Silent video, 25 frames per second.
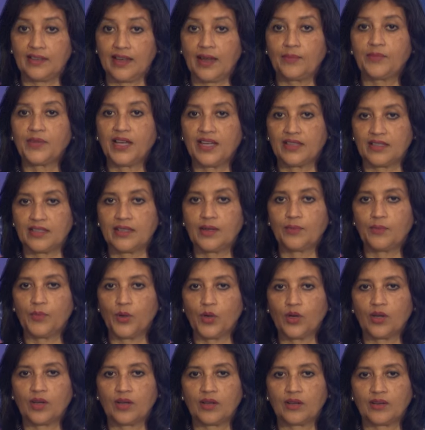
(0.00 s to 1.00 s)
I'm writing a
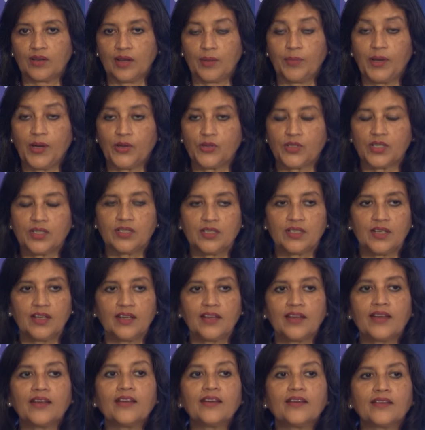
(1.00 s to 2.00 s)
book about it.
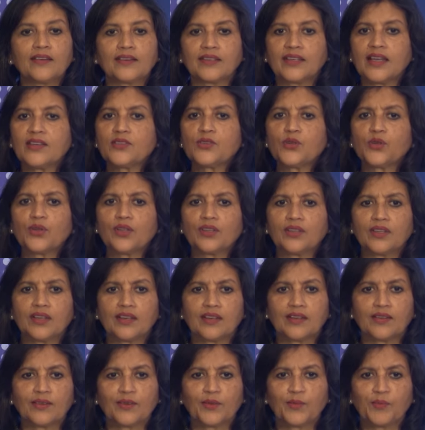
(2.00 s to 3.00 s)
Kya zarurat hai?
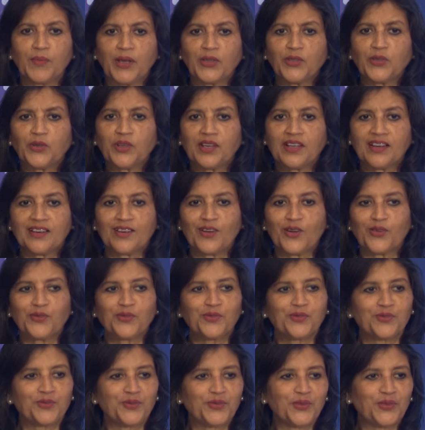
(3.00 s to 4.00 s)
Main to kar raha hun.
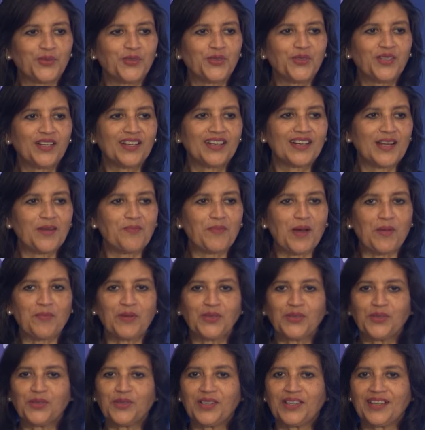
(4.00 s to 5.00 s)
Koi to kar raha hai.
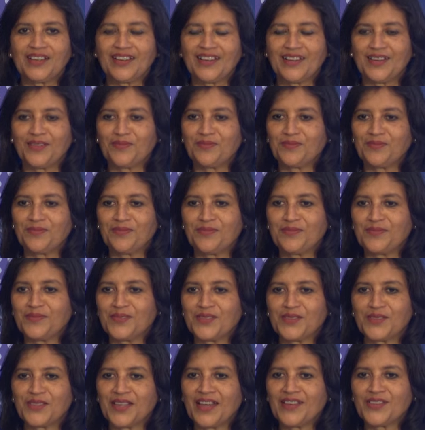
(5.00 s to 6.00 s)
Papa to kar raha hai.
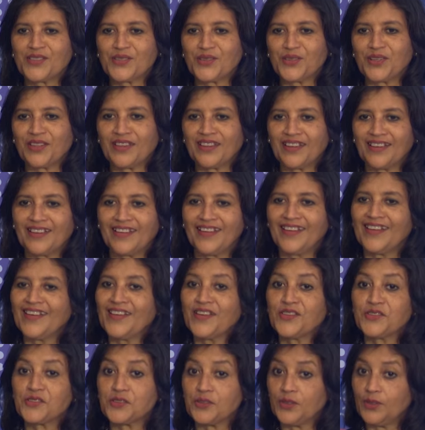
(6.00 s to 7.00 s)
Kya zarurat hai?
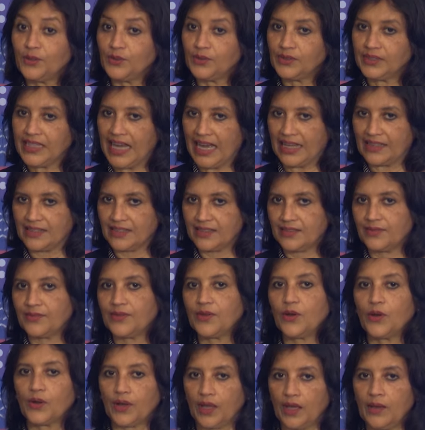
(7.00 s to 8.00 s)
So that,
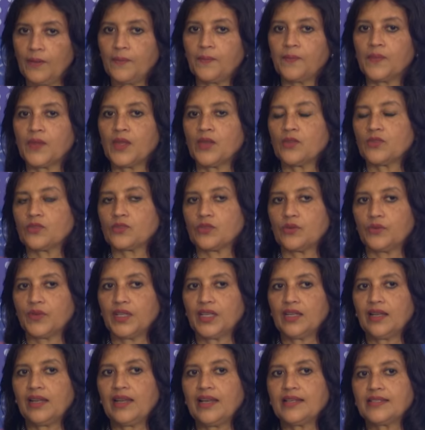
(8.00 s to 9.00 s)
okay? So we
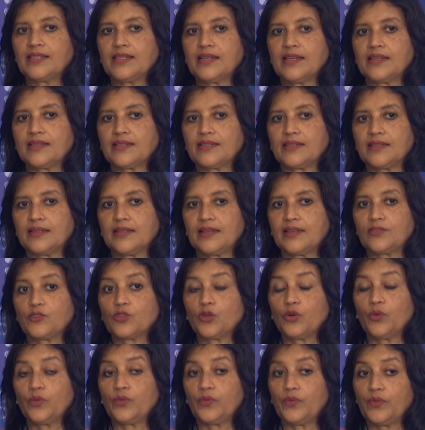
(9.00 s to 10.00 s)
realize that,
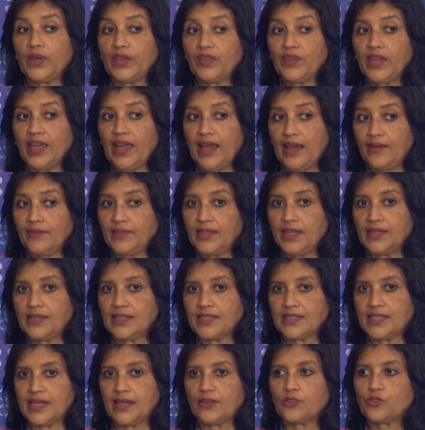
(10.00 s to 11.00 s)
so when they have that
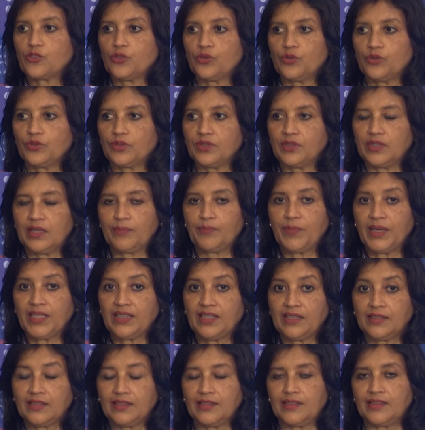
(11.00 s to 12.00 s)
desire, so, but
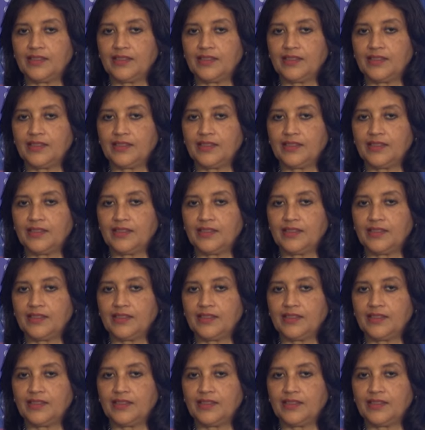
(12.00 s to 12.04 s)
the